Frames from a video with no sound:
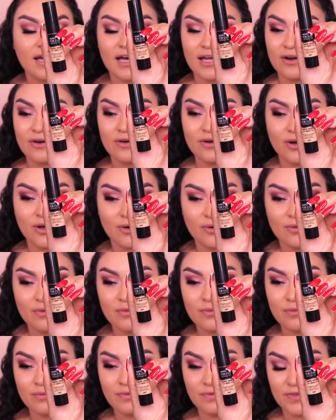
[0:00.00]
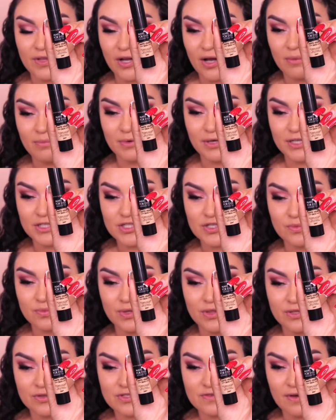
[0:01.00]
I don't know, the combination
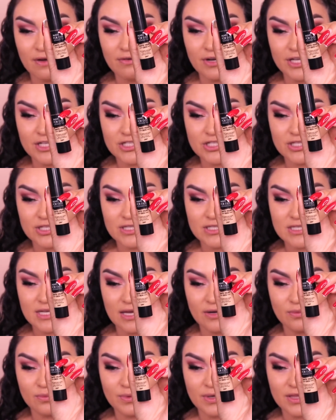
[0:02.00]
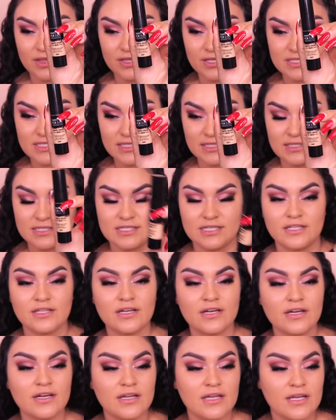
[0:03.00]
with those foundations and with this
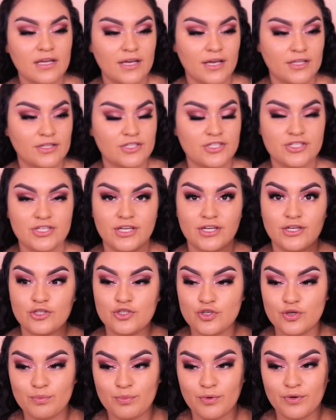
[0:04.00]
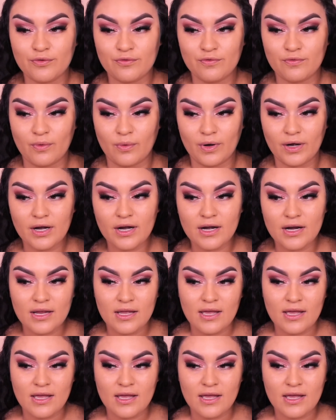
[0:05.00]
concealer in the shade 2.4.